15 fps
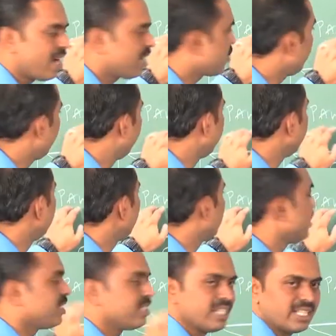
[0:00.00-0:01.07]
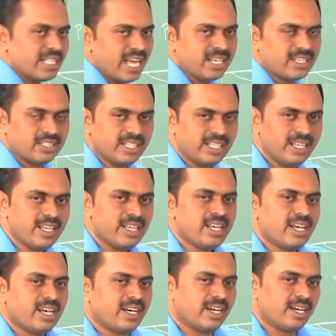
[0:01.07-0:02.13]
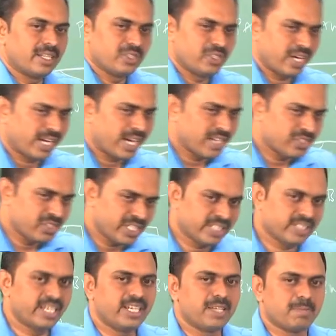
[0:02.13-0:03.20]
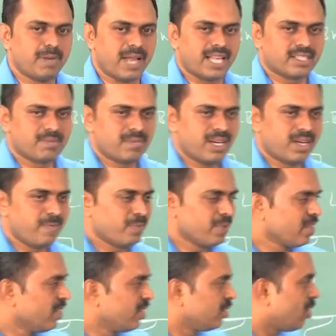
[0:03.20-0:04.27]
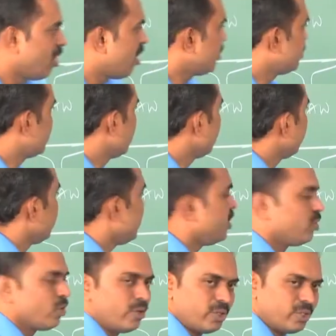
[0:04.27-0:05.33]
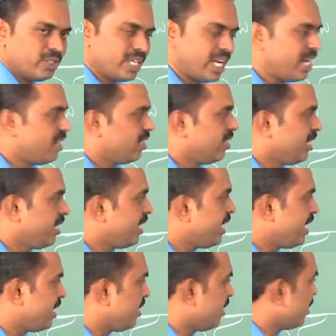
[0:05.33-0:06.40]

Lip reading: arc welding, you can see that the constricted plasma torch is going to send the heat